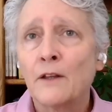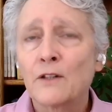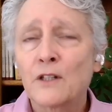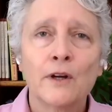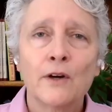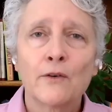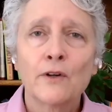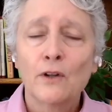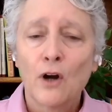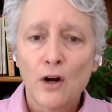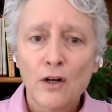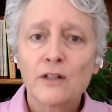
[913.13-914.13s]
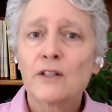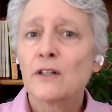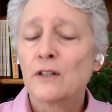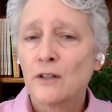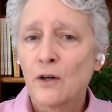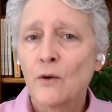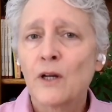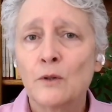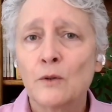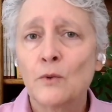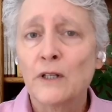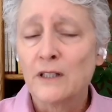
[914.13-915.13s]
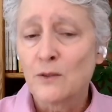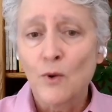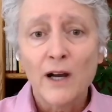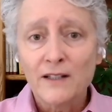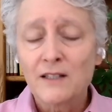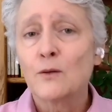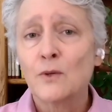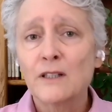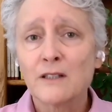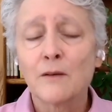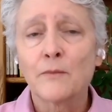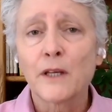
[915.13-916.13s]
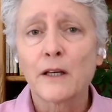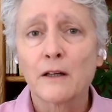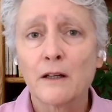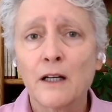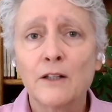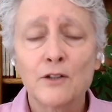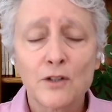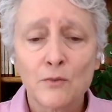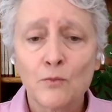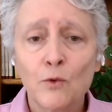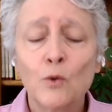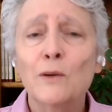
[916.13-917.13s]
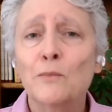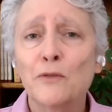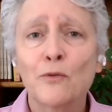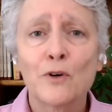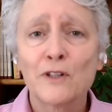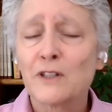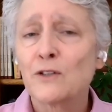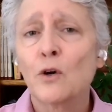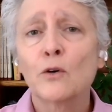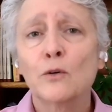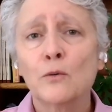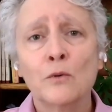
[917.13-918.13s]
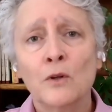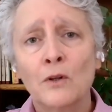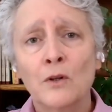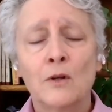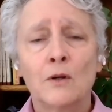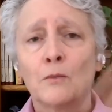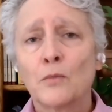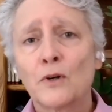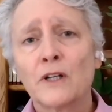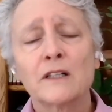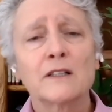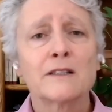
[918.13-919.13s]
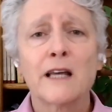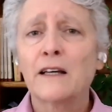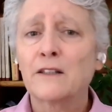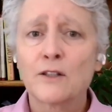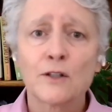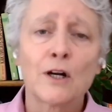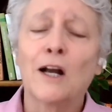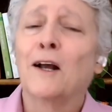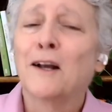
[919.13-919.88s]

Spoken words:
there's a real art to knowing when it's wise to quit something. And you should quit before it's a total burning disaster.